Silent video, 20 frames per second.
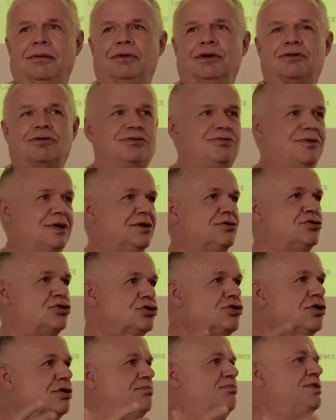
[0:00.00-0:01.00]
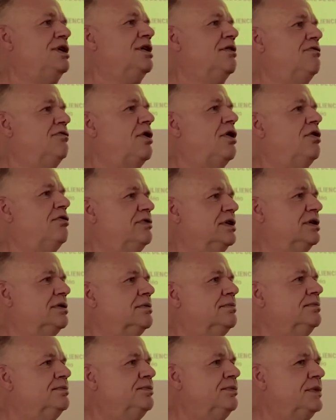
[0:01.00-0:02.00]
Because we should be evolving
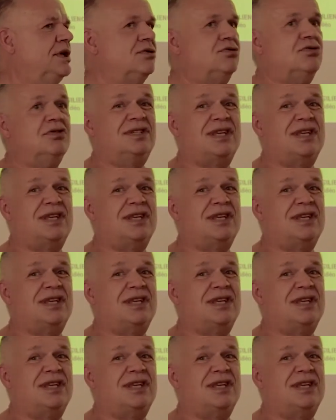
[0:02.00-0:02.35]
into